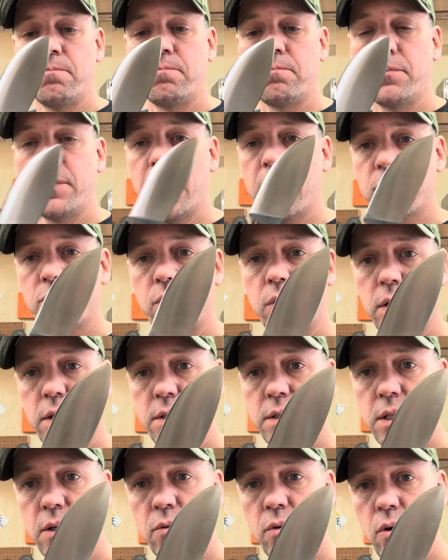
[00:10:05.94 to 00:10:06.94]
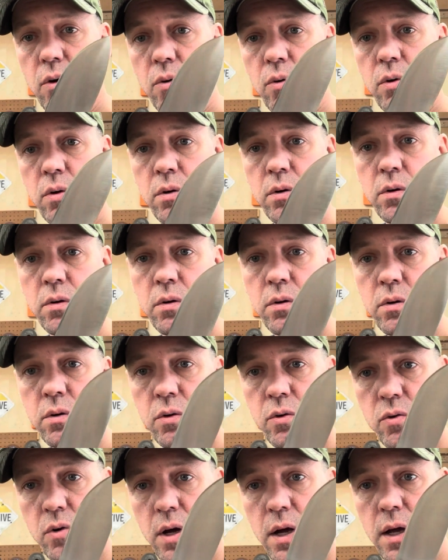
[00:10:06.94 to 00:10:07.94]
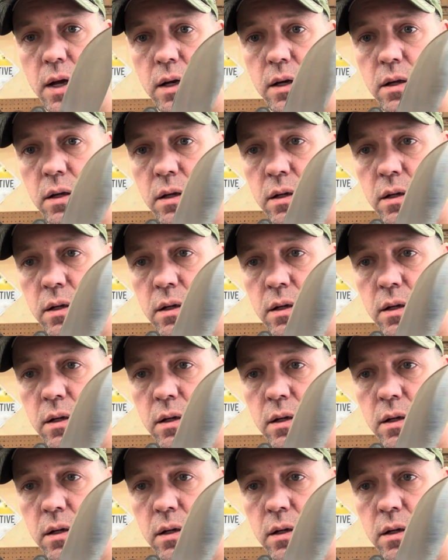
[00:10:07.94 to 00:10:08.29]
That's what a zero grind